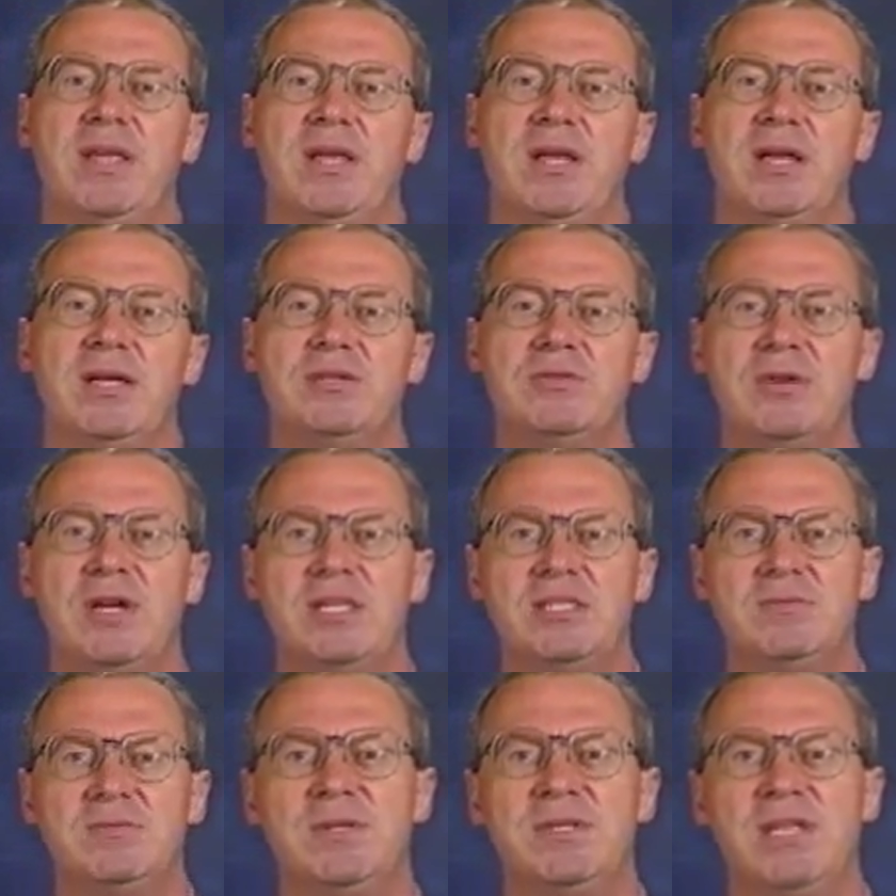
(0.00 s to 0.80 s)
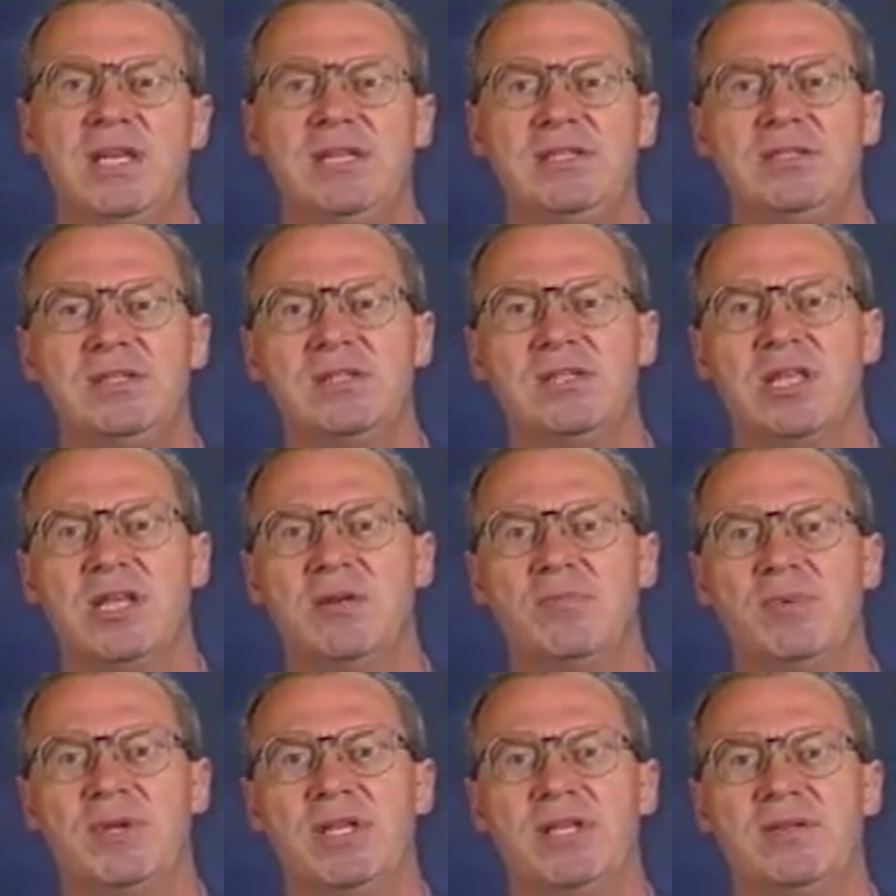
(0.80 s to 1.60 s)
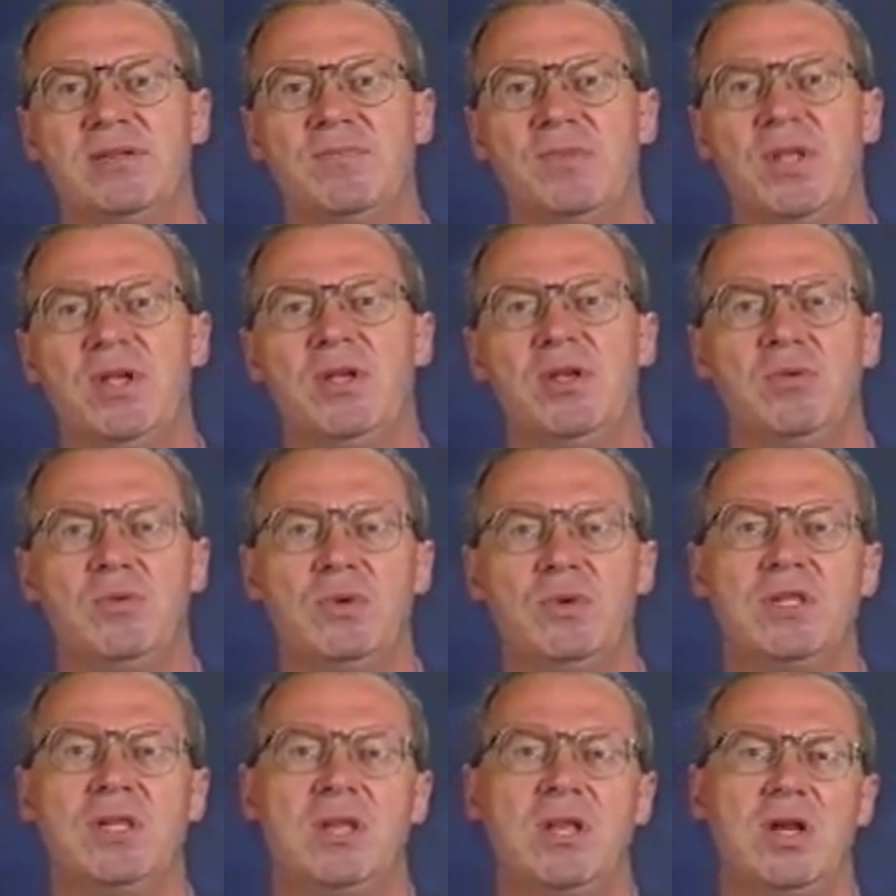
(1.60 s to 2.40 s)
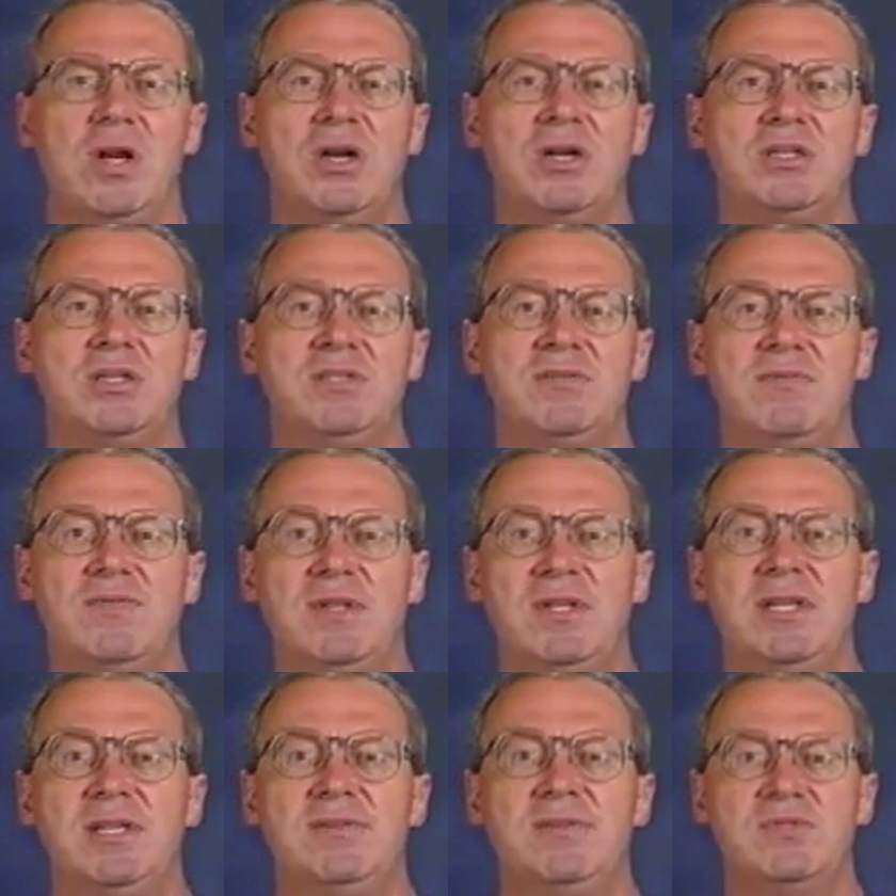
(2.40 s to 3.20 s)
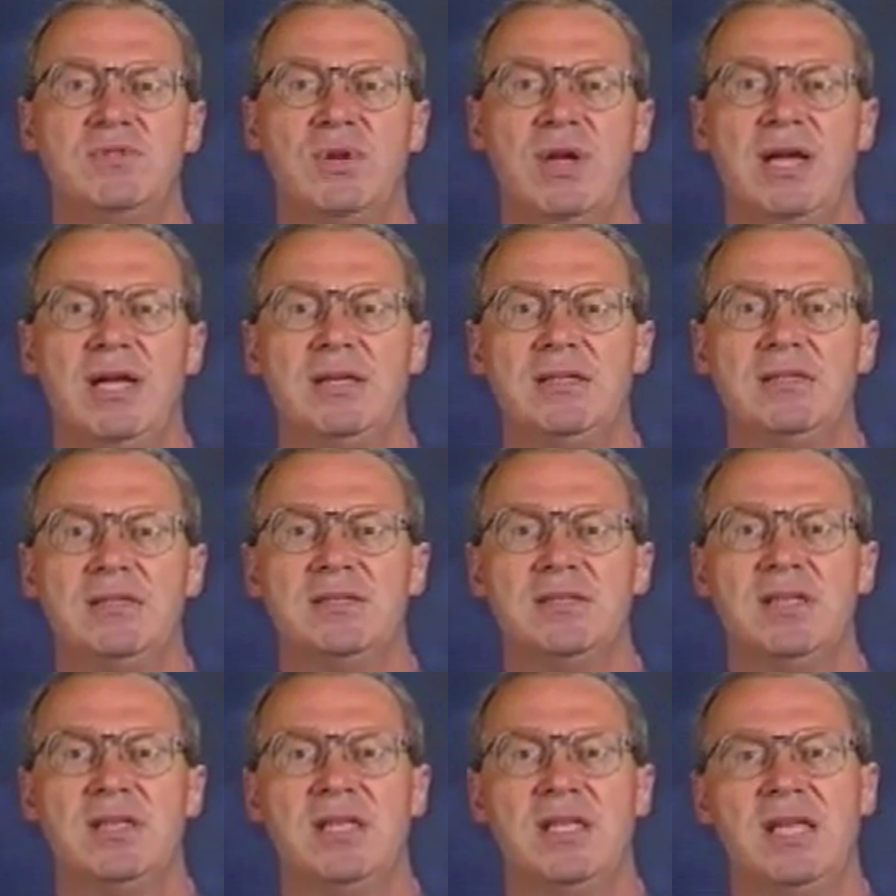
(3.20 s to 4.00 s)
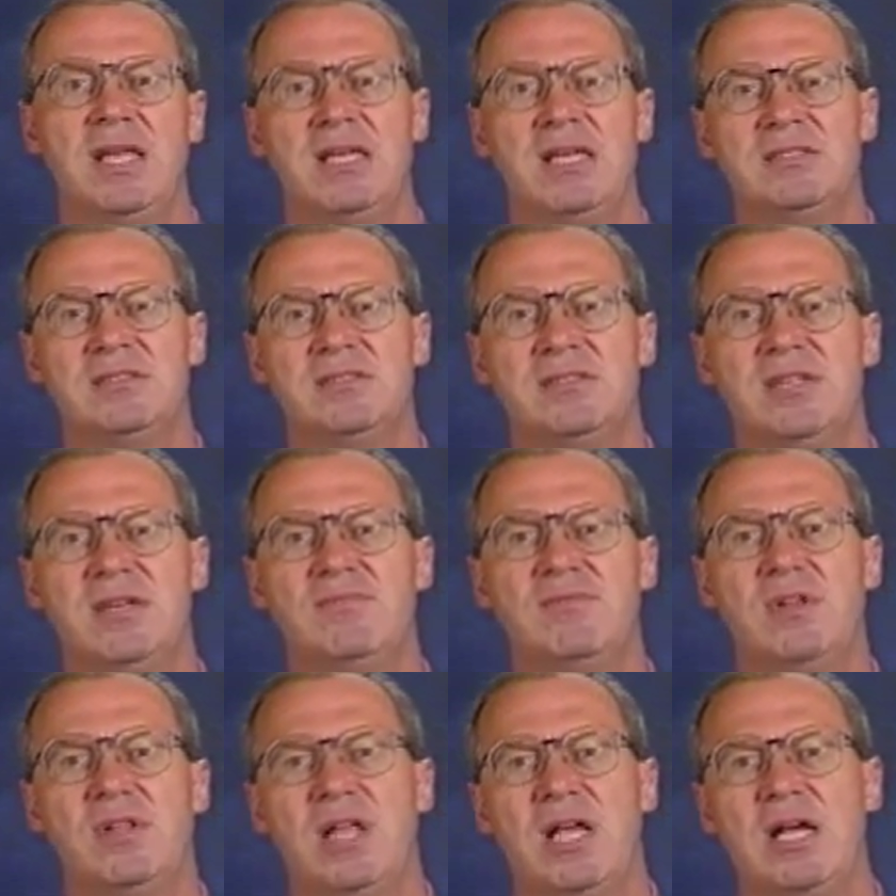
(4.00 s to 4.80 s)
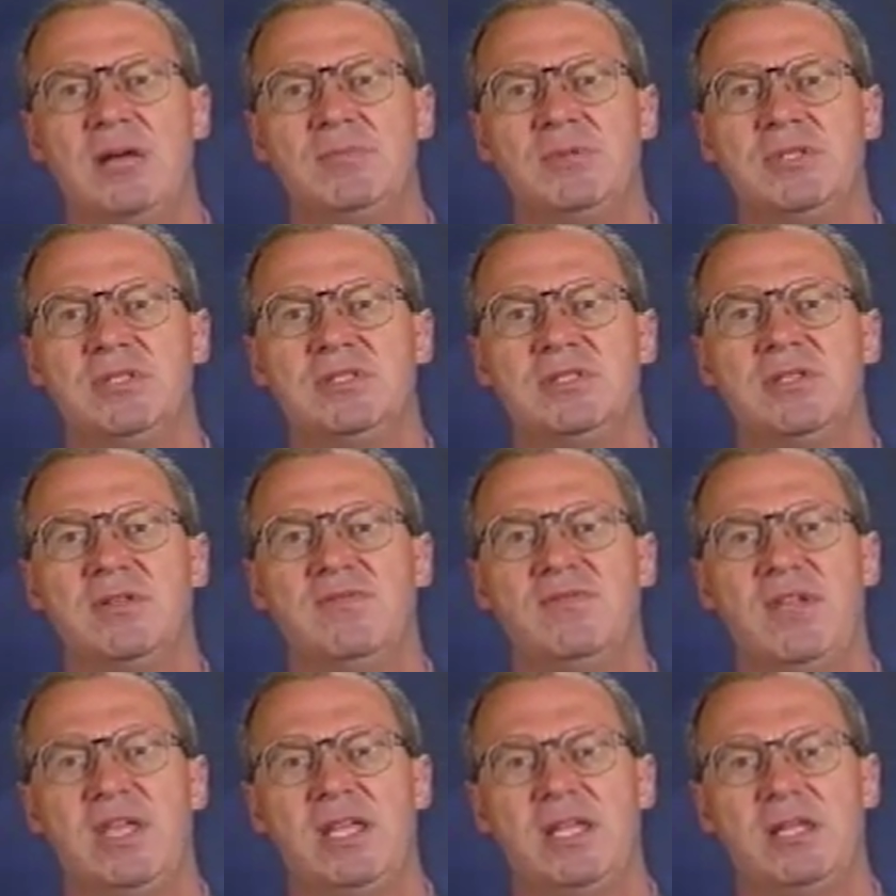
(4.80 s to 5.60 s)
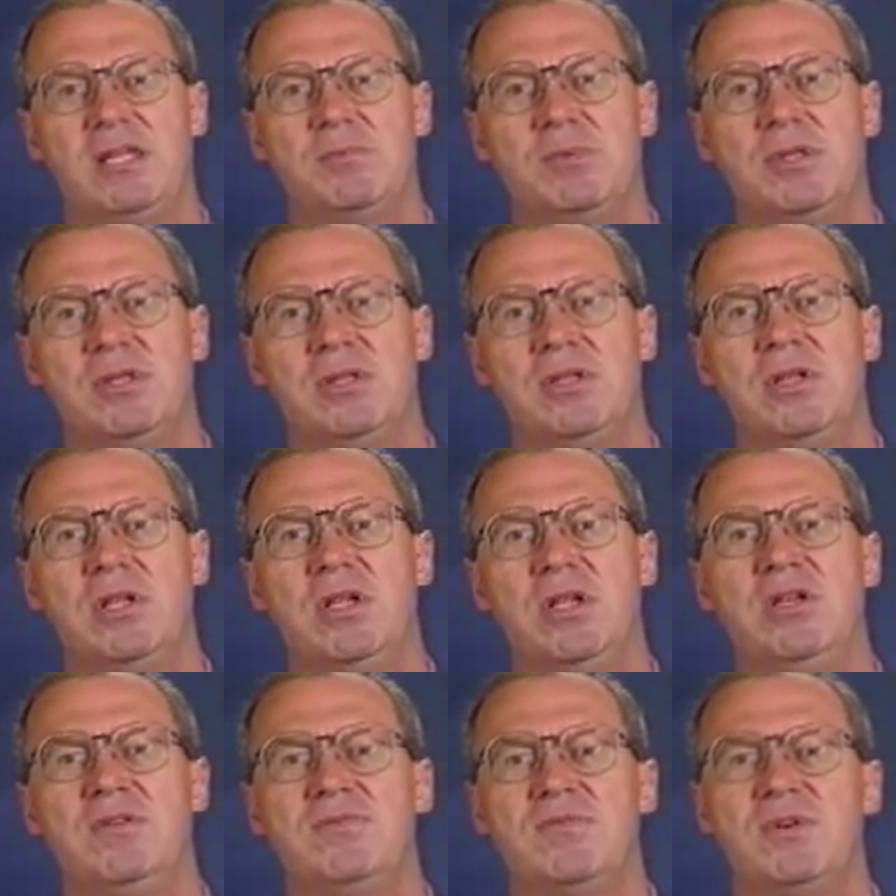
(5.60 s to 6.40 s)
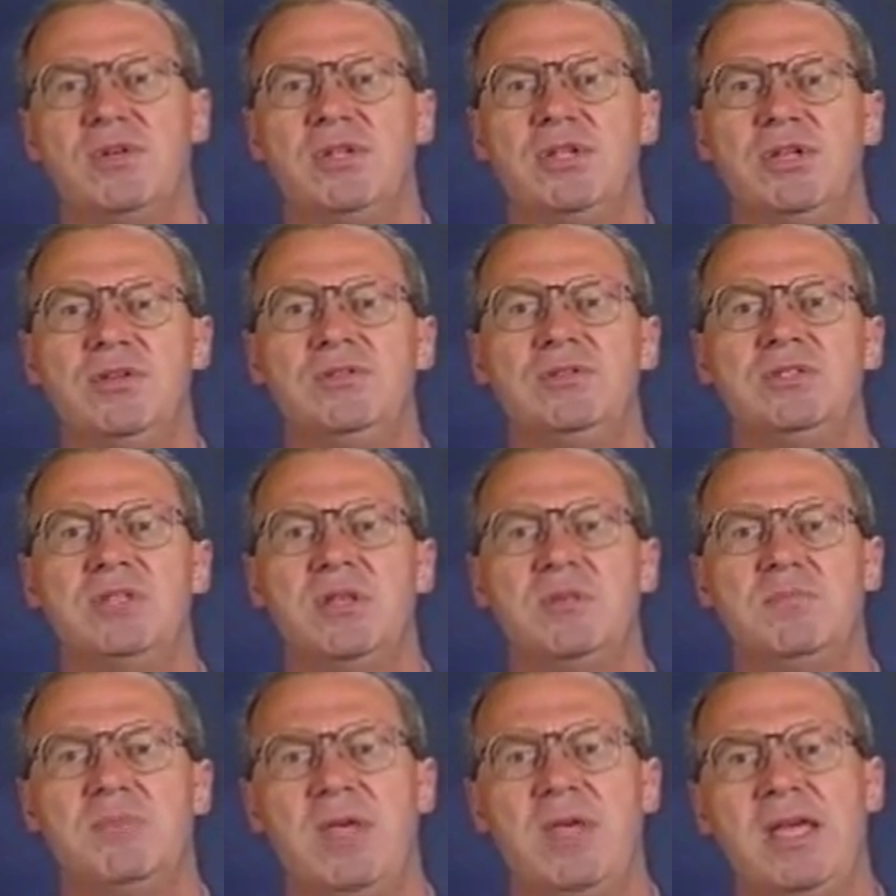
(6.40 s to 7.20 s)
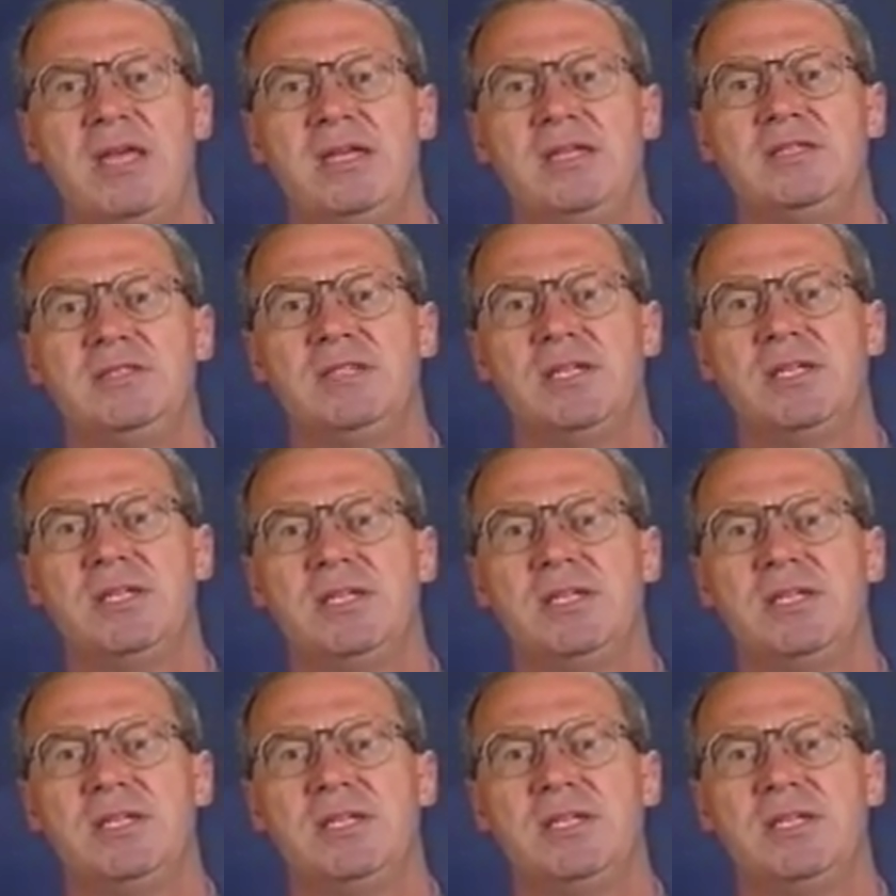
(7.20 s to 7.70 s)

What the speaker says: a transportation company with a large fleet of trucks has several options available for use in managing